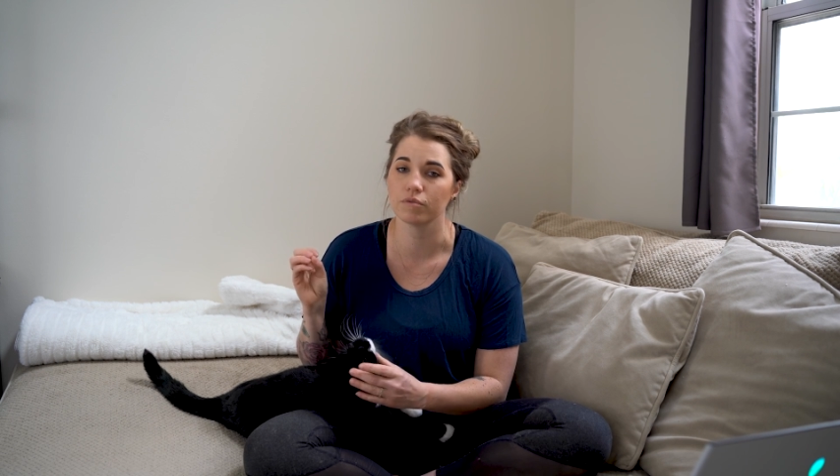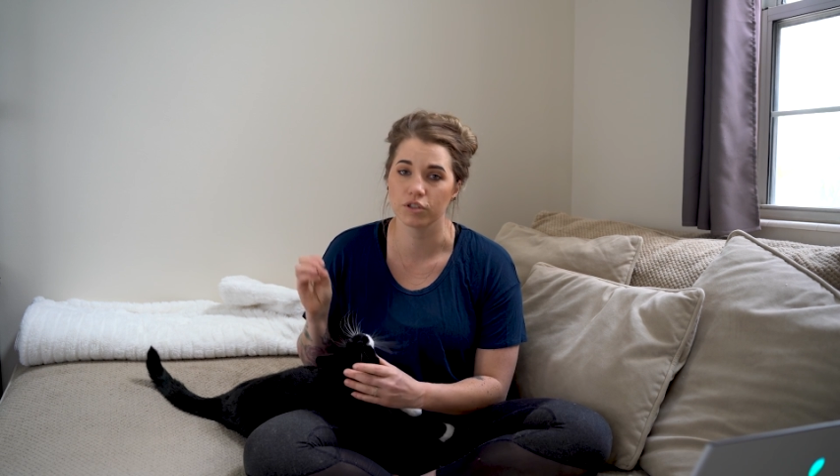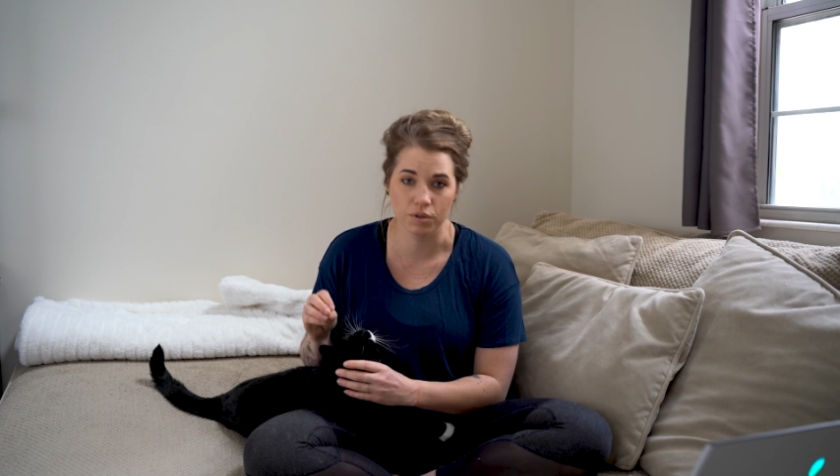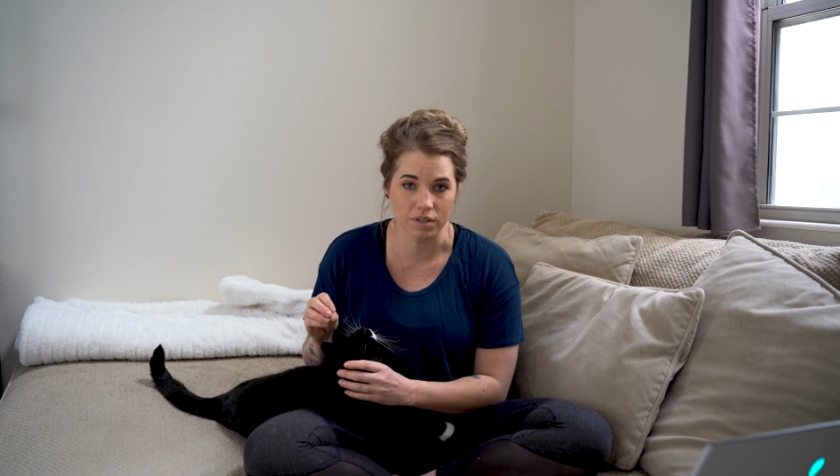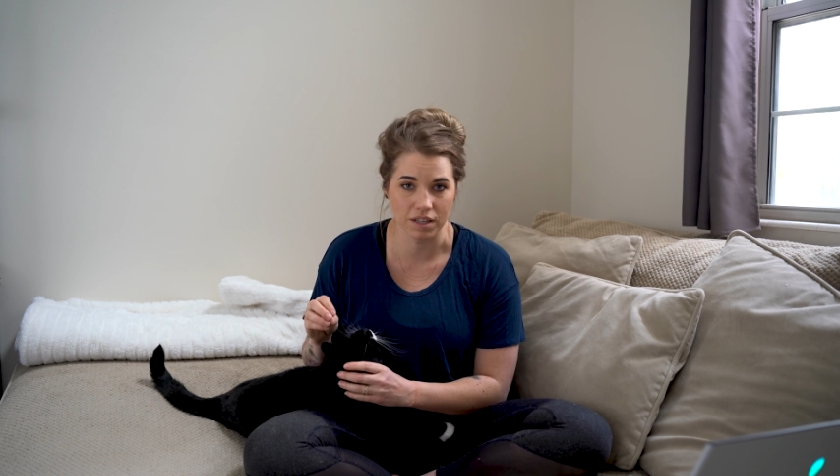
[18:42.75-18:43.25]

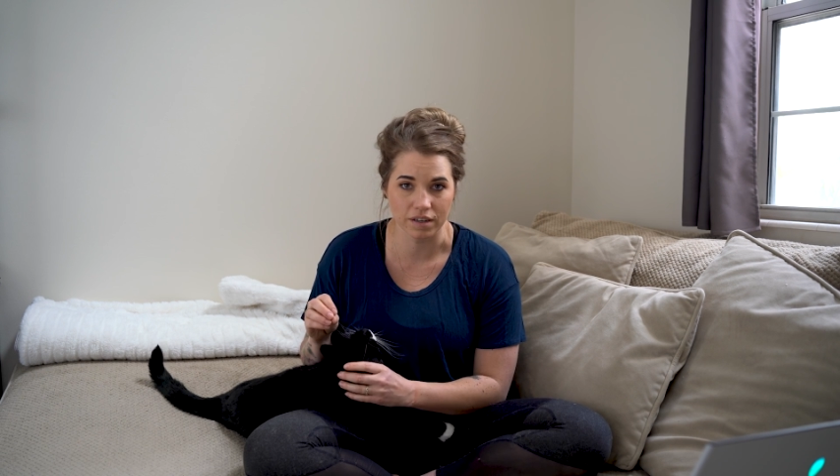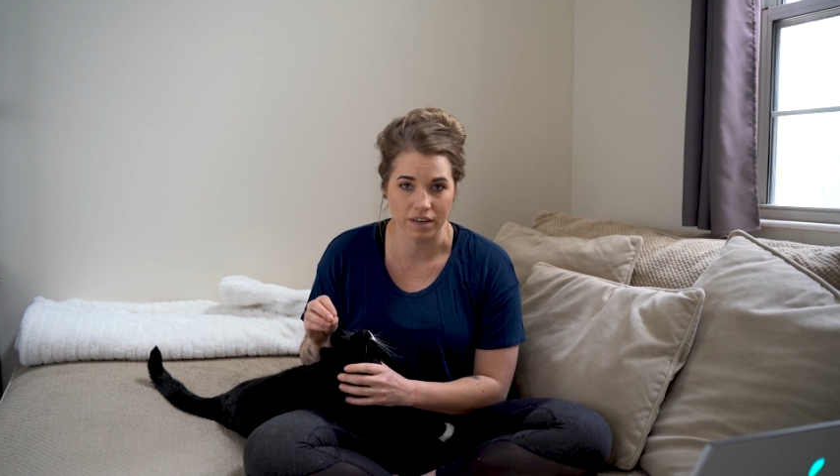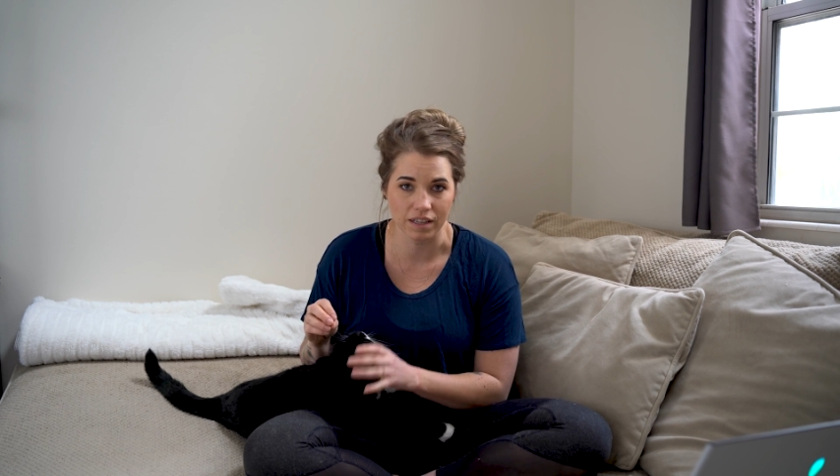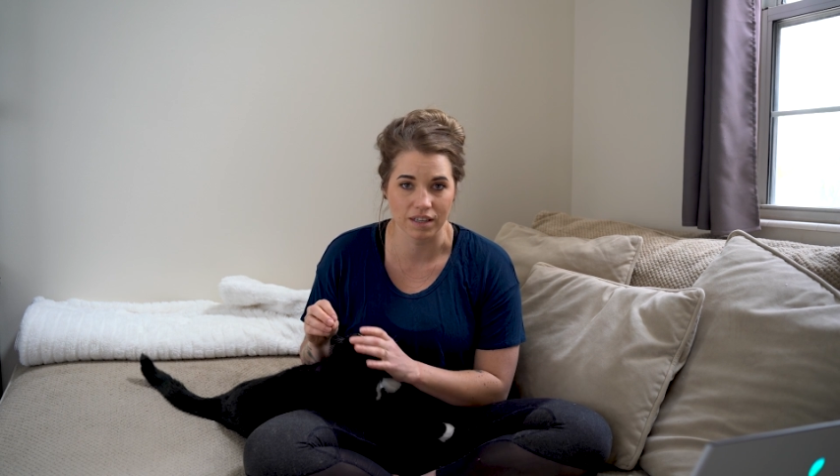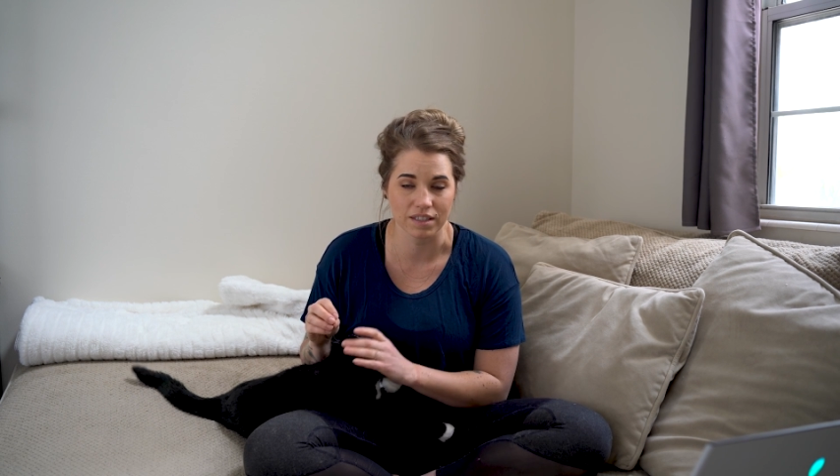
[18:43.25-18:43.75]
choosing the
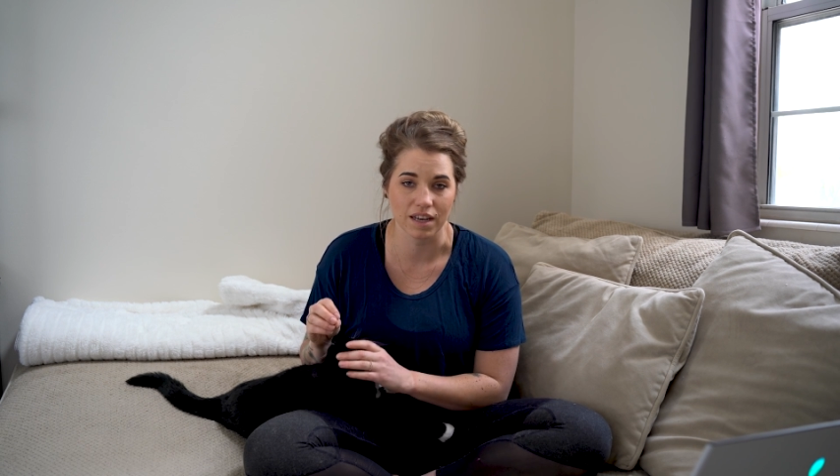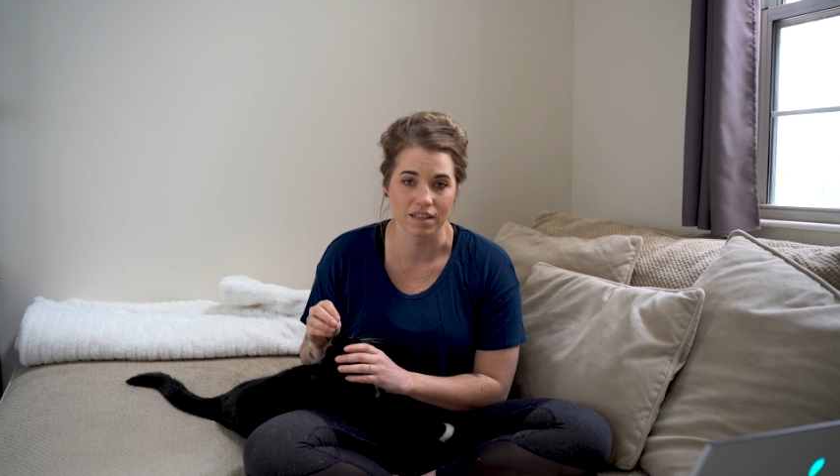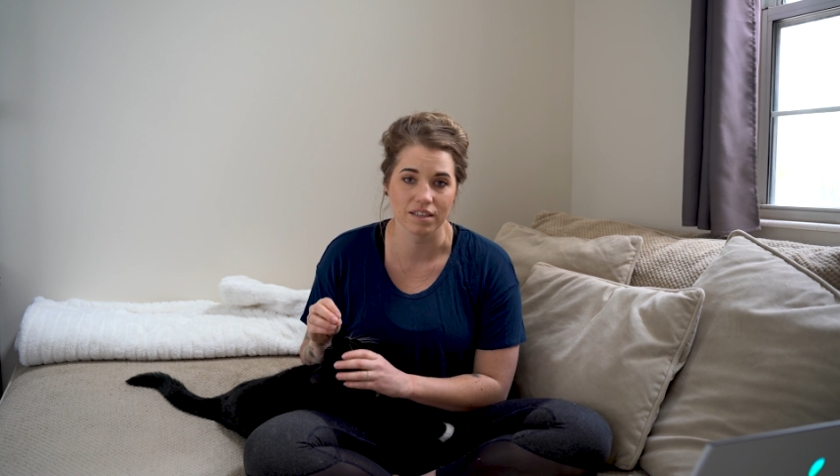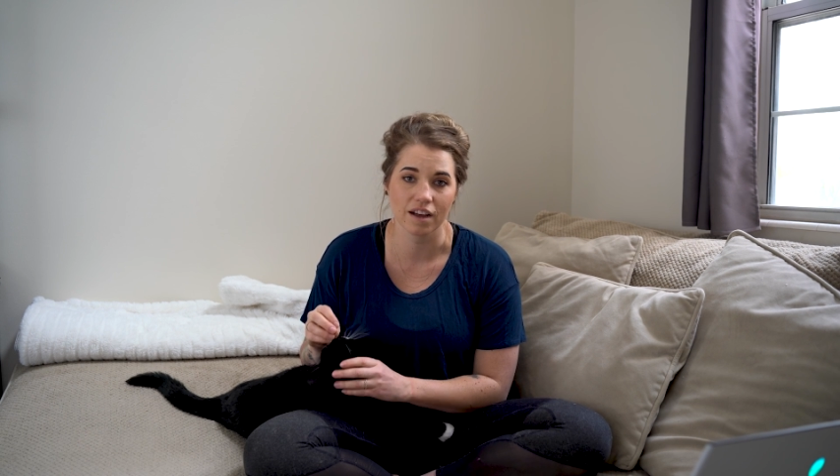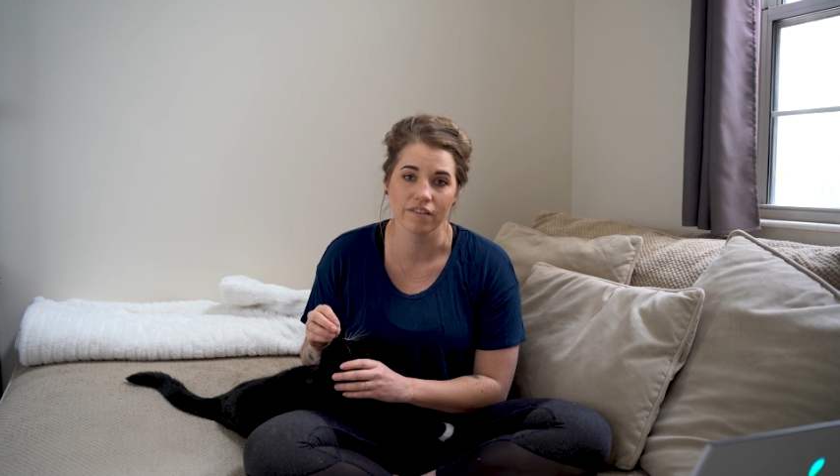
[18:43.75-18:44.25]
correctly
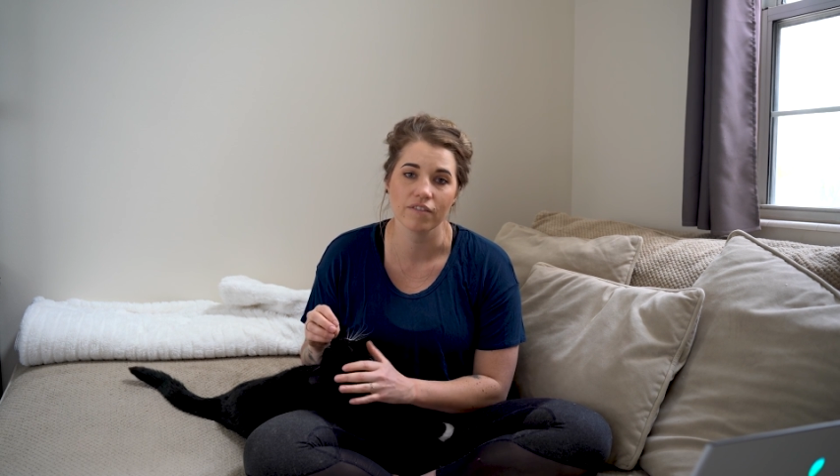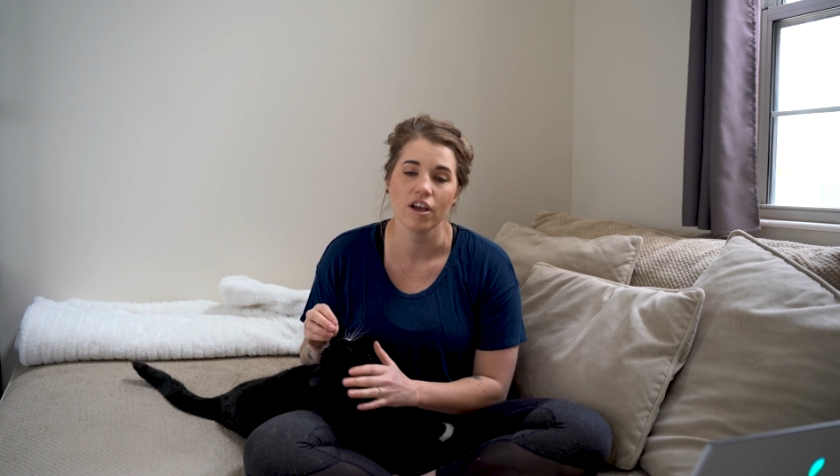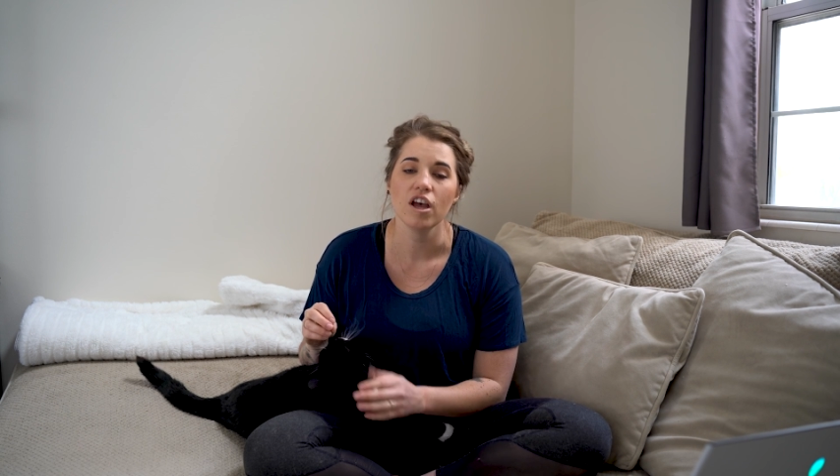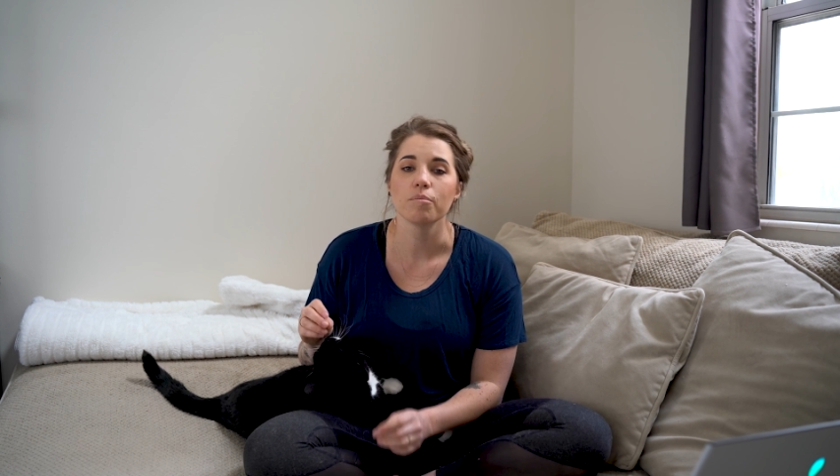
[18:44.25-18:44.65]
sized cuff,